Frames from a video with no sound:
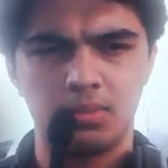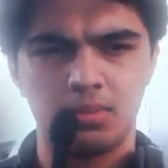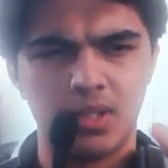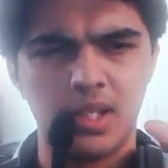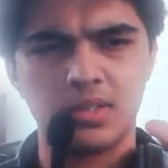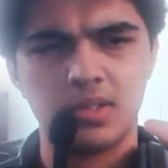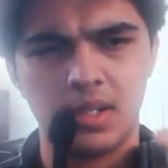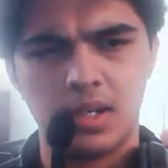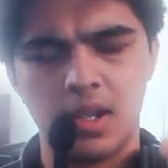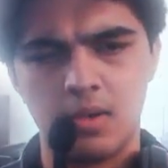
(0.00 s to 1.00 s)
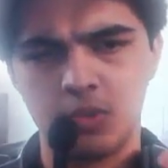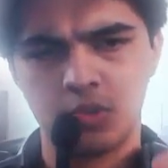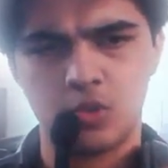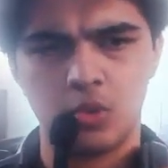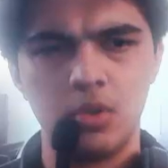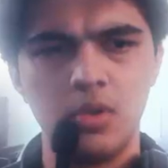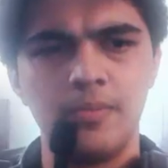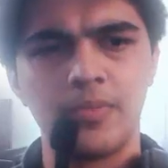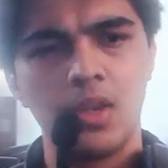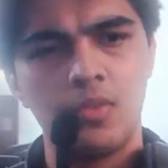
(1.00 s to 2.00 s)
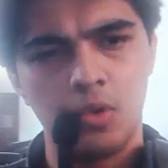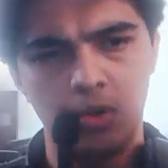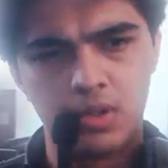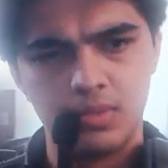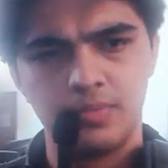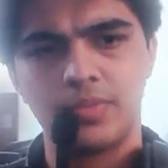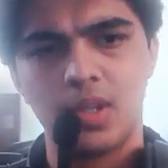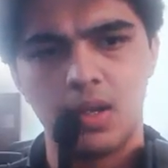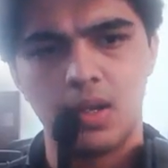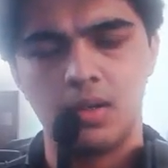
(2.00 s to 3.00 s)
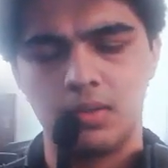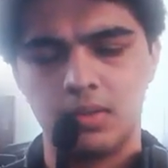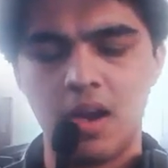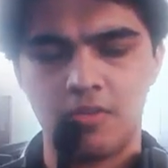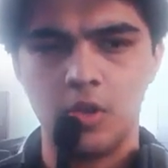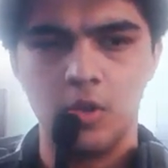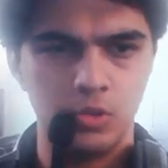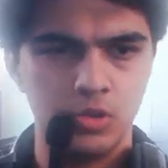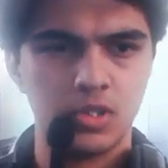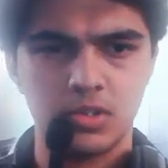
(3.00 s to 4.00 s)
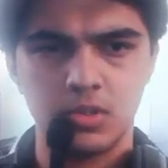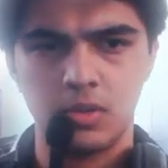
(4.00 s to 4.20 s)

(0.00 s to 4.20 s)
things that are stored for after uses.